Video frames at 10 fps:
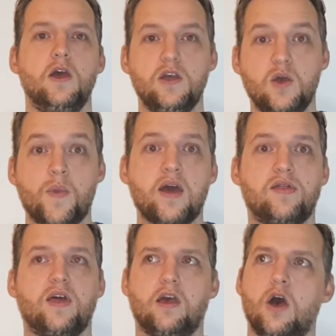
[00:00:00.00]
You might
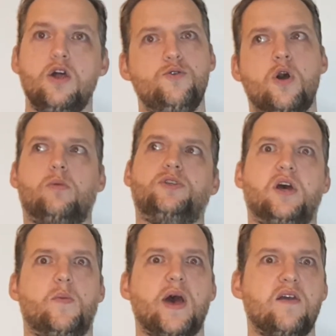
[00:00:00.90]
think no one's going
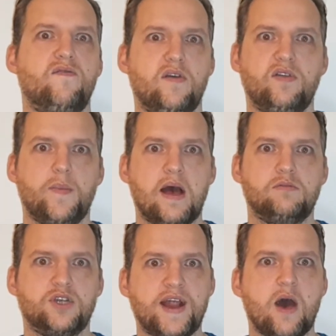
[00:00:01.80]
to pay
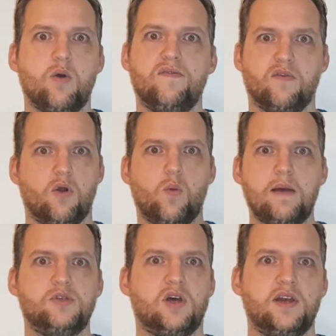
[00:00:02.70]
£50 an hour for a
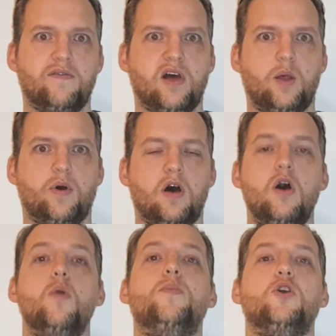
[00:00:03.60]
website developer,
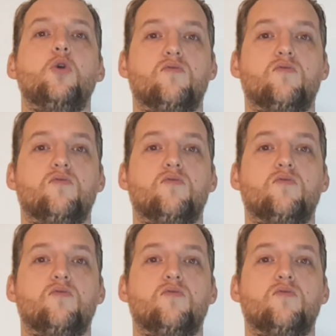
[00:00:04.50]
but you're